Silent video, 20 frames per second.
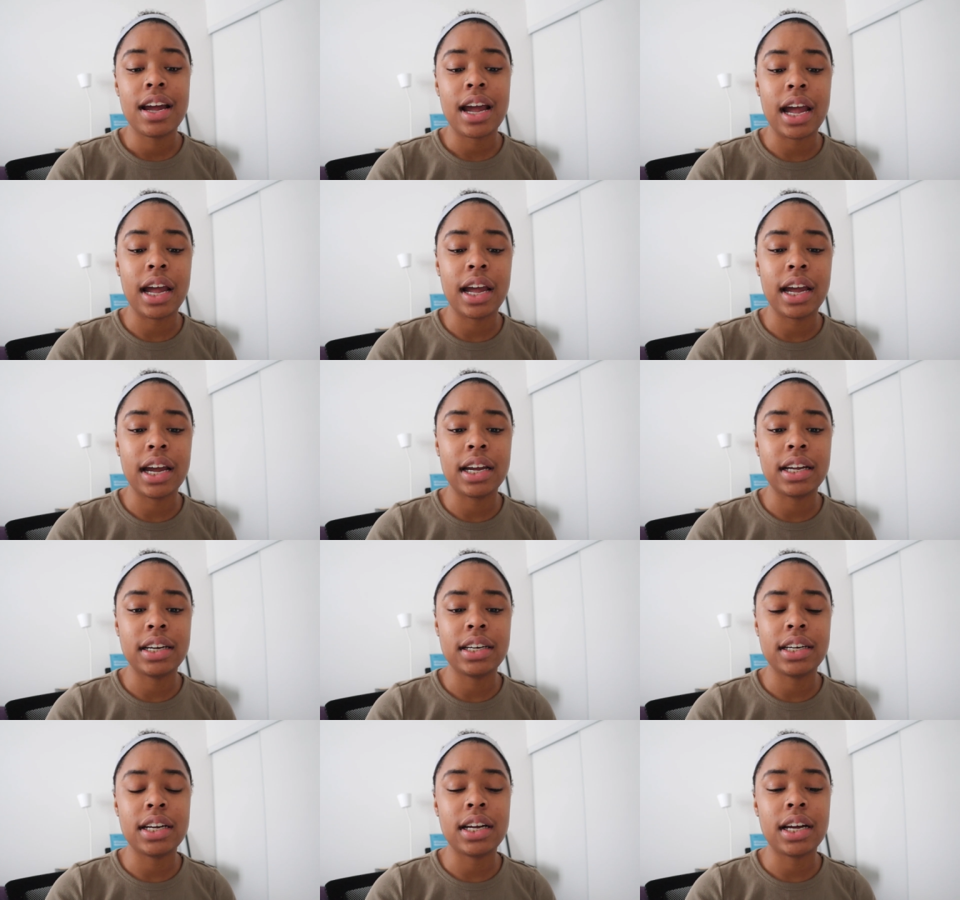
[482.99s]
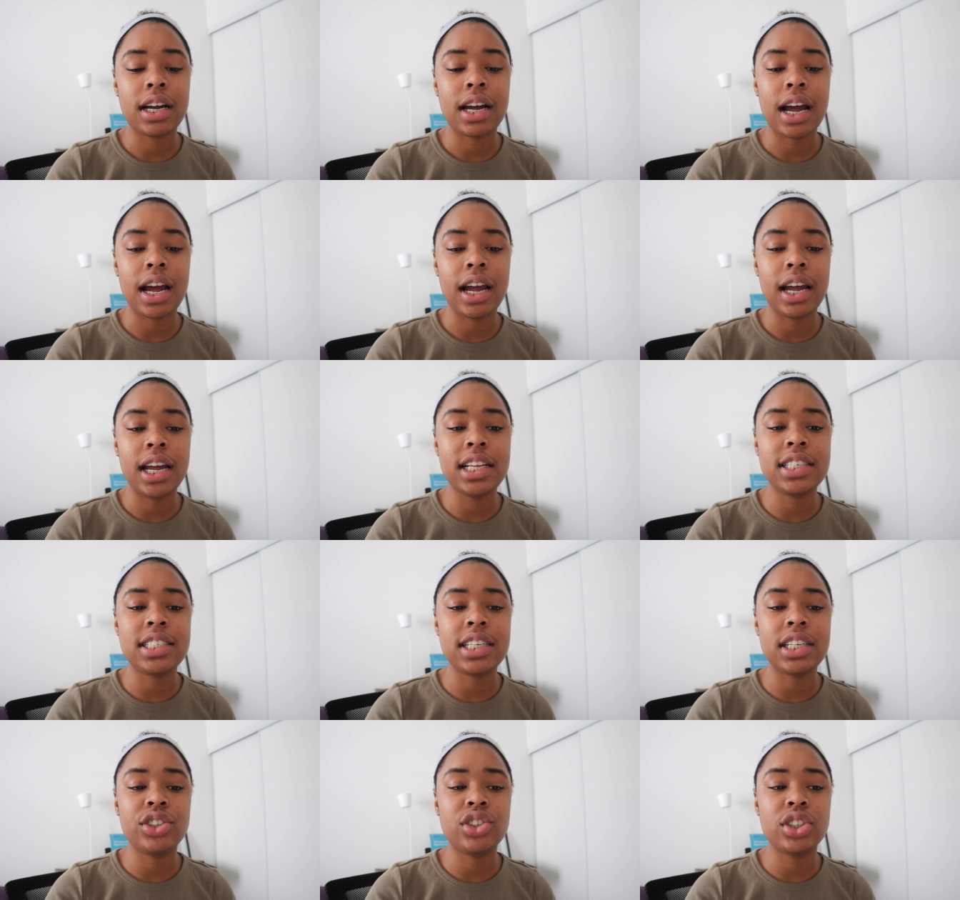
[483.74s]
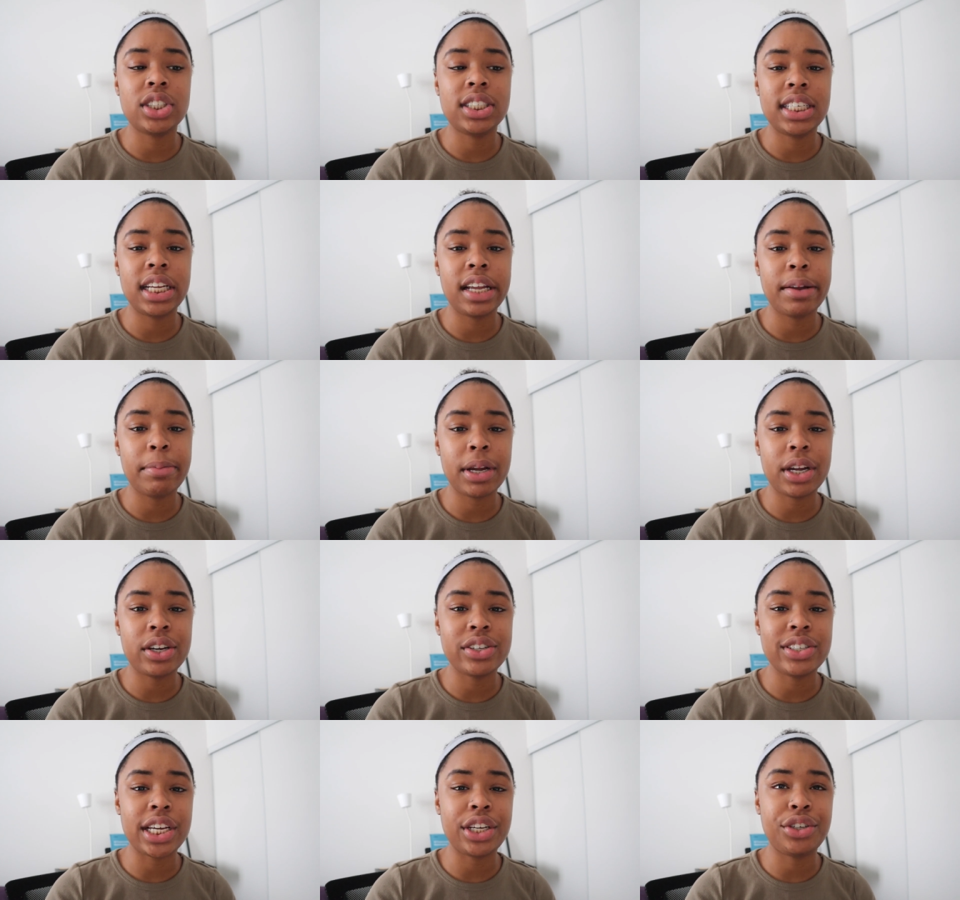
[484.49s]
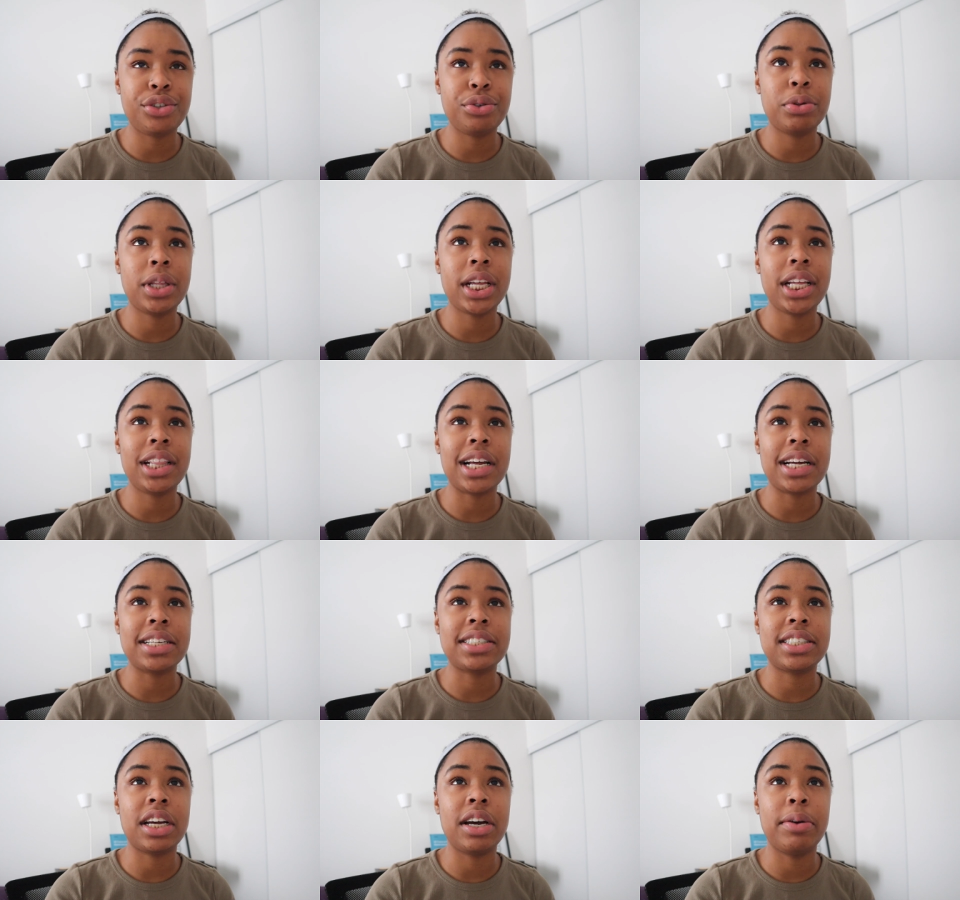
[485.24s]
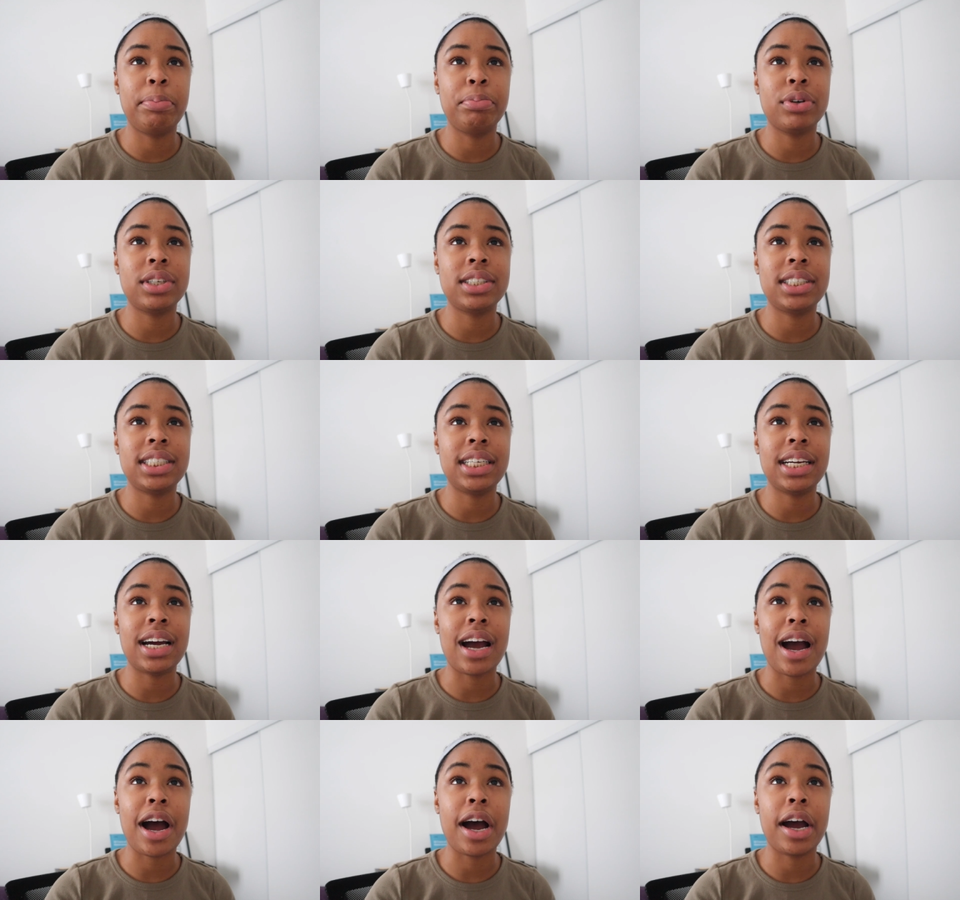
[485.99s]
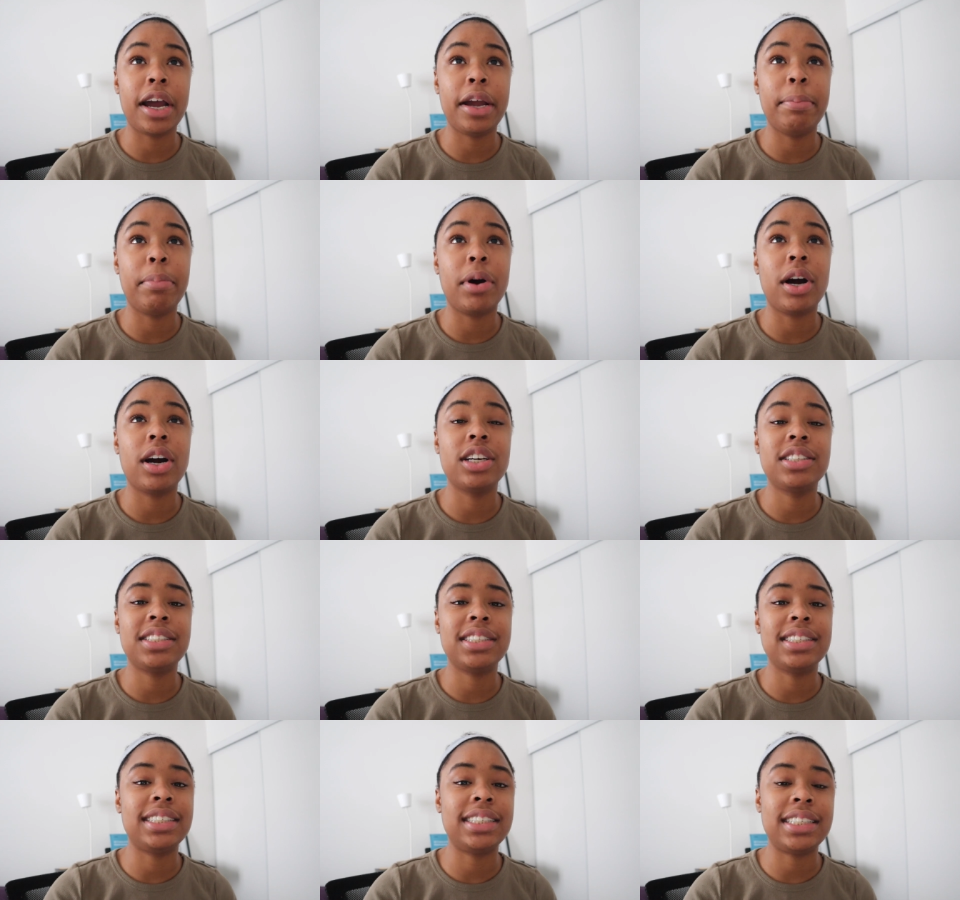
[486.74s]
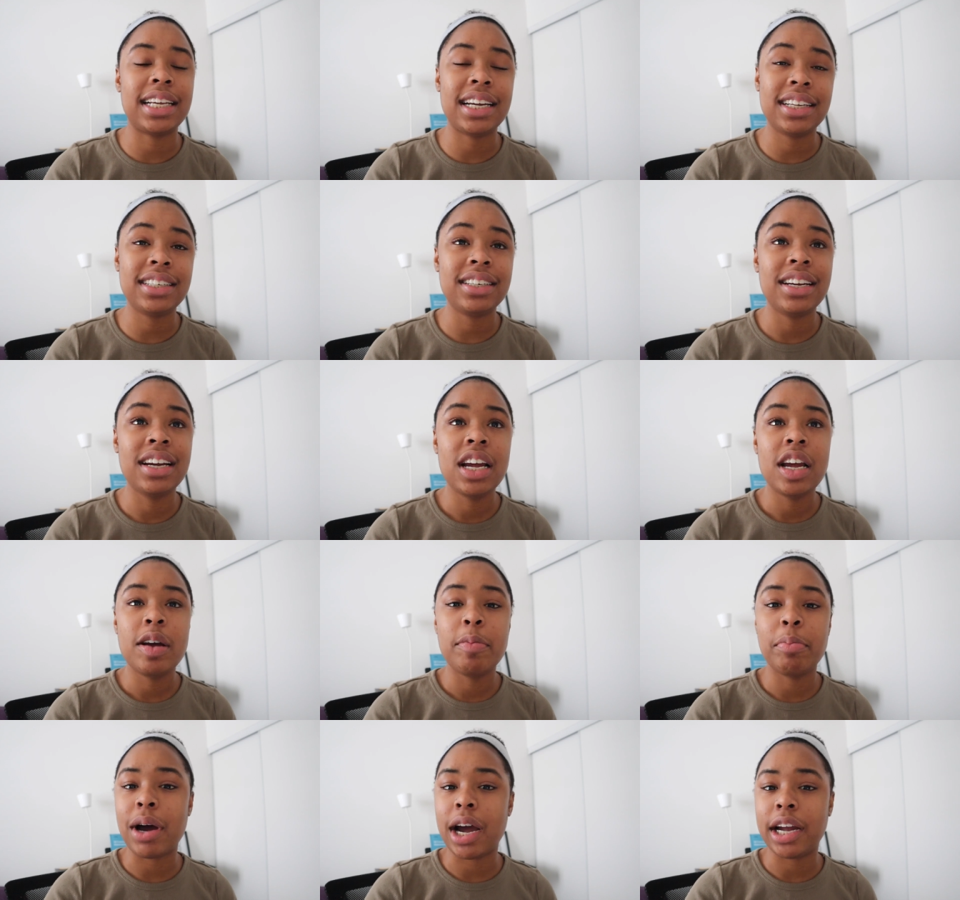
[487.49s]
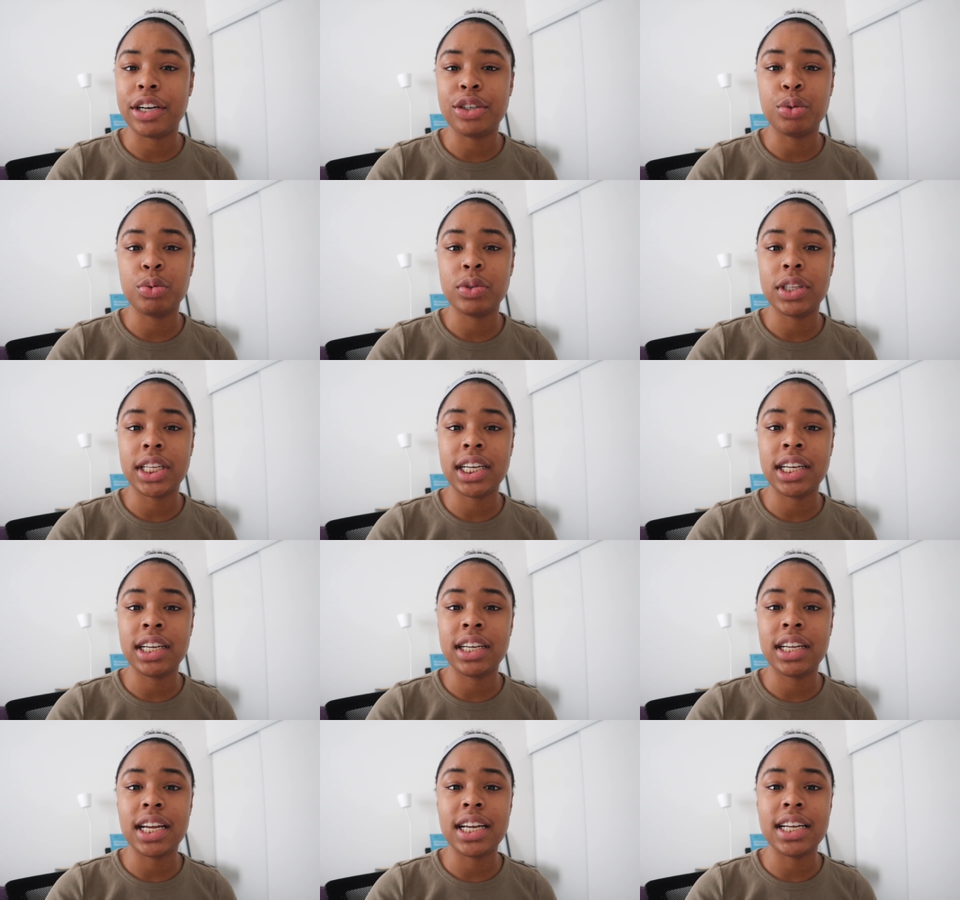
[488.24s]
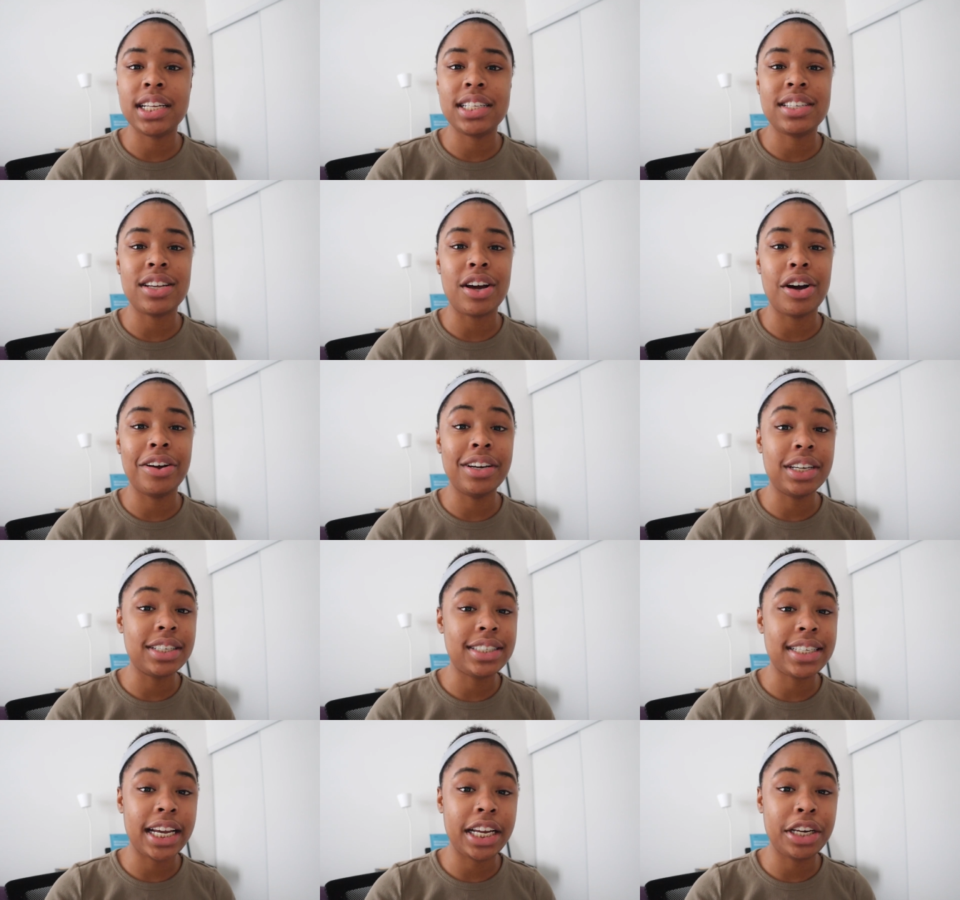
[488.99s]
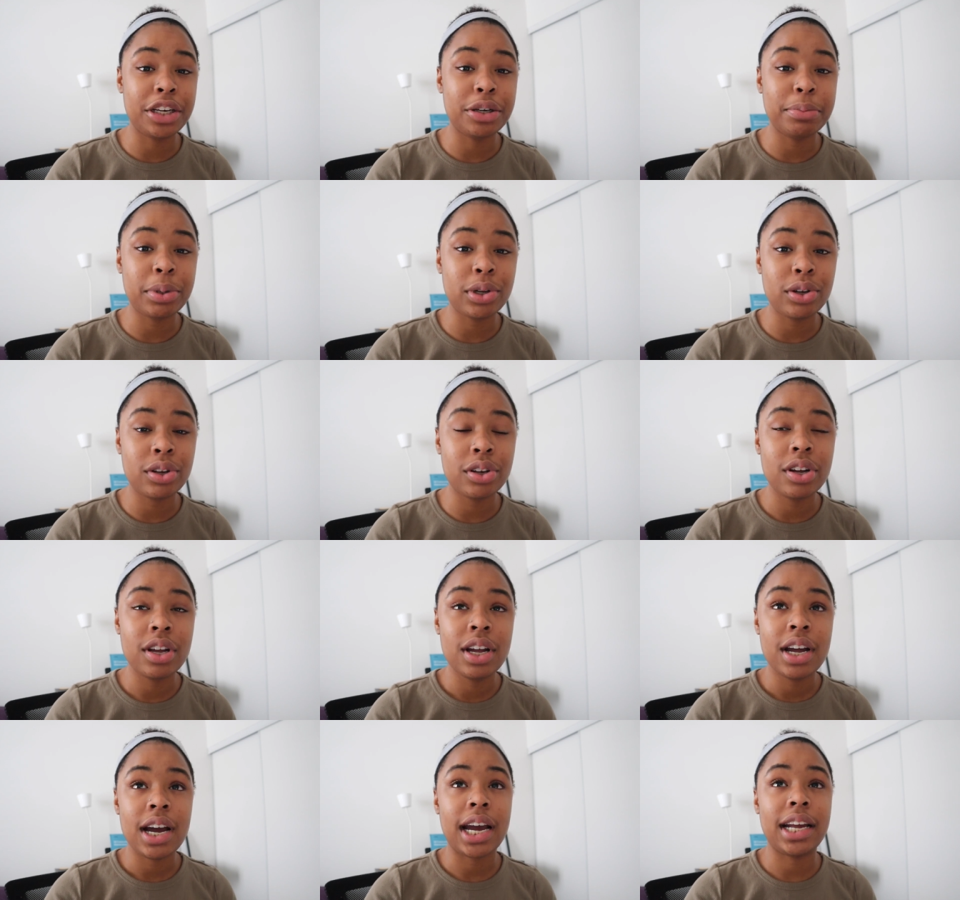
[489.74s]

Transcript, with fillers: And it's interesting because I do think that's a pretty high bar to set, but I don't think it's unattainable.